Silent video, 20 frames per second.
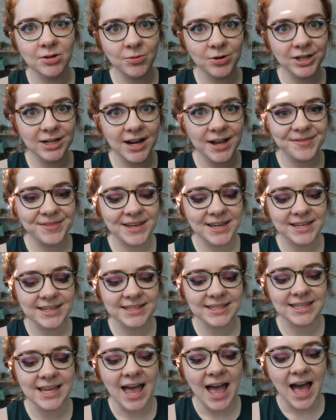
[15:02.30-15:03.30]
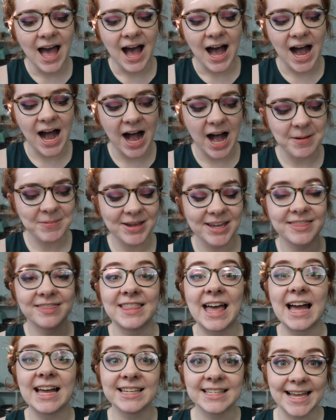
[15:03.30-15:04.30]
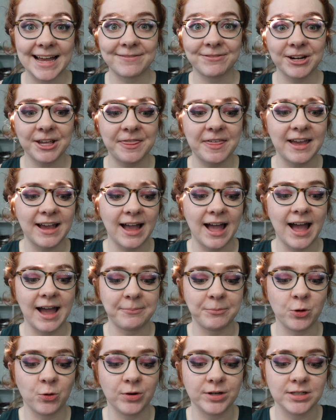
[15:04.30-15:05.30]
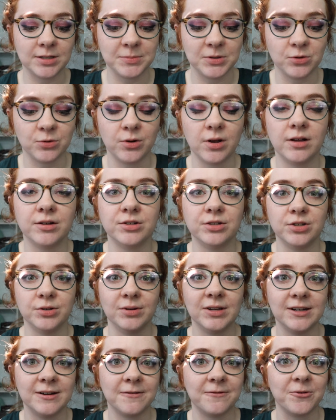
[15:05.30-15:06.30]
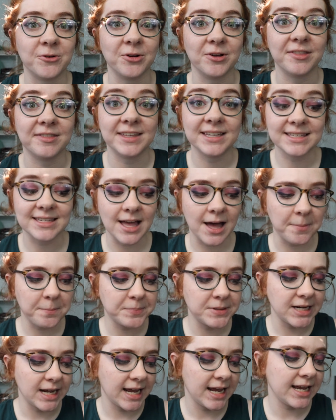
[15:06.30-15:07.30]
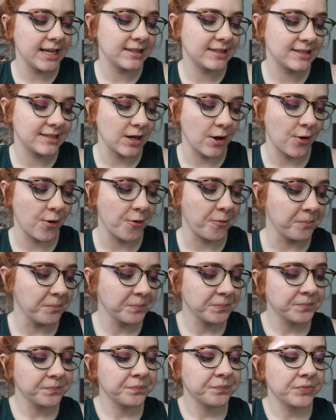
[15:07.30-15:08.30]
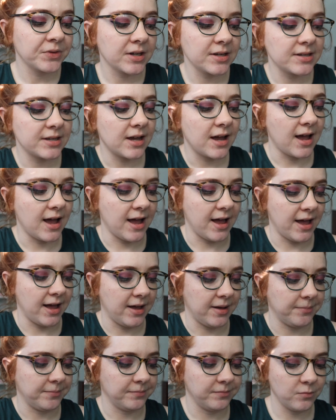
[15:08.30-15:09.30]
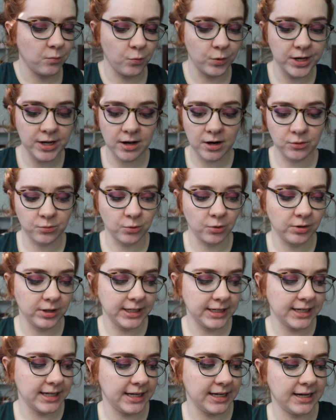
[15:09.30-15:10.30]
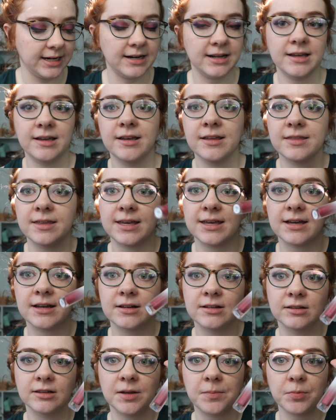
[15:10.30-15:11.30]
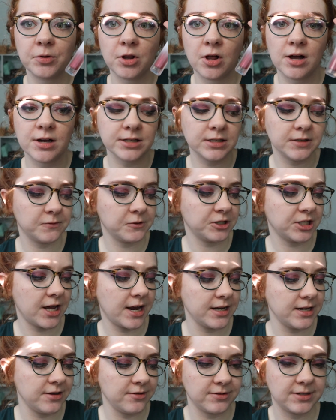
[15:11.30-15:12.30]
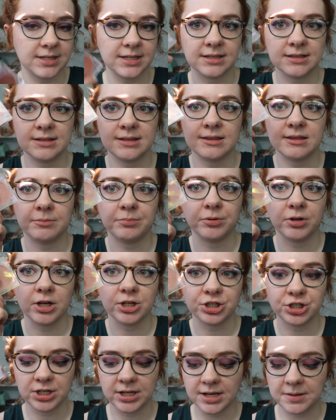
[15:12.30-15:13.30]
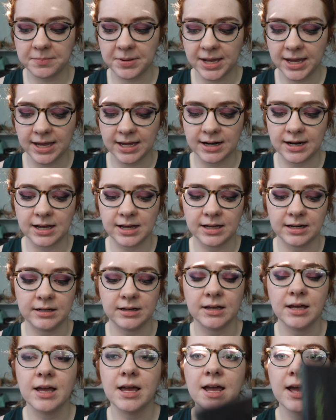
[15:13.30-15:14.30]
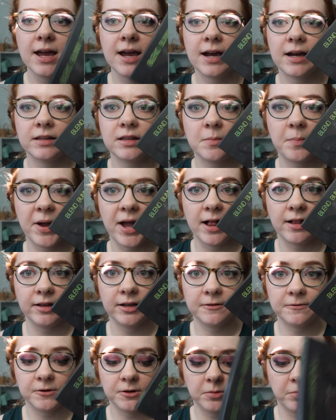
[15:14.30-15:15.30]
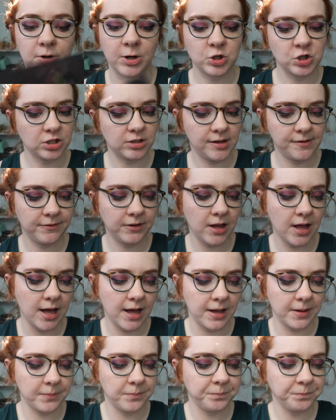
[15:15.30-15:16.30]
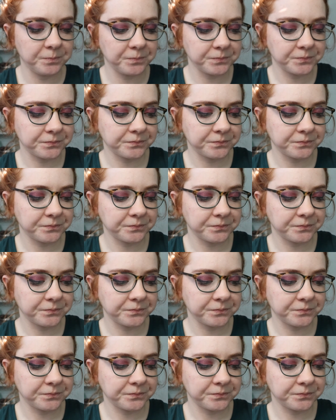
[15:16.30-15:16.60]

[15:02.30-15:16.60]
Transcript: work on this, and that is everything I'm going to be doing for this update. So we are rolling in the lip gloss for 10 uses, the blush to hit pan on, and the palette for Project Level Up.